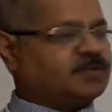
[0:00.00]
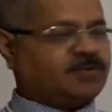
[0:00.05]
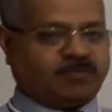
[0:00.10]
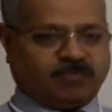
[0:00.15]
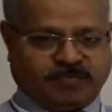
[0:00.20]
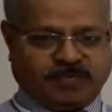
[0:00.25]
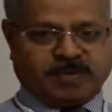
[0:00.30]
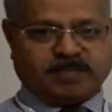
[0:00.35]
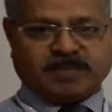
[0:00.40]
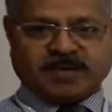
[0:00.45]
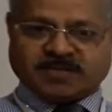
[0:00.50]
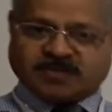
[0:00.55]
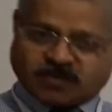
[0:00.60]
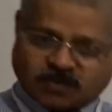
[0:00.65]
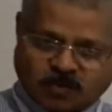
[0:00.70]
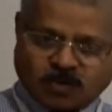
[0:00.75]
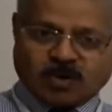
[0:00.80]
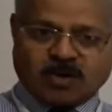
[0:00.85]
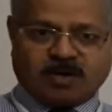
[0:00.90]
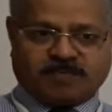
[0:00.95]
We means
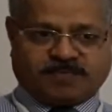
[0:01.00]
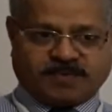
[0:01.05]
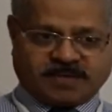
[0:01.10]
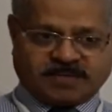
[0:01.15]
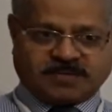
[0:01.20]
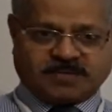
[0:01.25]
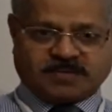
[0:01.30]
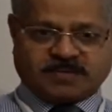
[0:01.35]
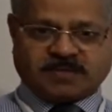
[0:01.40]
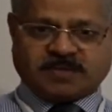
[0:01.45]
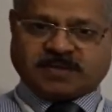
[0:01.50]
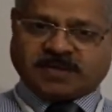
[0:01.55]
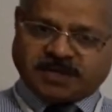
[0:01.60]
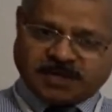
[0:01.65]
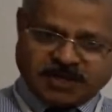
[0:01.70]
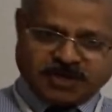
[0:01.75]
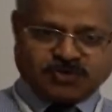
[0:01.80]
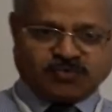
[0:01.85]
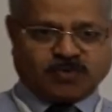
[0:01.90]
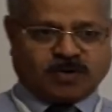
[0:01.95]
all of us,
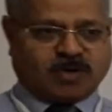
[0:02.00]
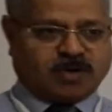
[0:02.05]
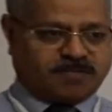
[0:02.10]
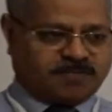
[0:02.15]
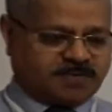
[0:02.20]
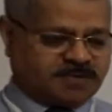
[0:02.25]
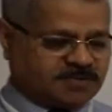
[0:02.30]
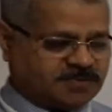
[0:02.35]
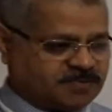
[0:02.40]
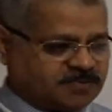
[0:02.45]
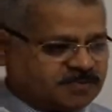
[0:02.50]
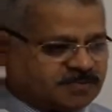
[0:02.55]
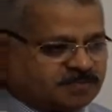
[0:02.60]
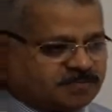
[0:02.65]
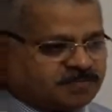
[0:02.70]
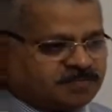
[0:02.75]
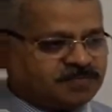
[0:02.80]
each one of us,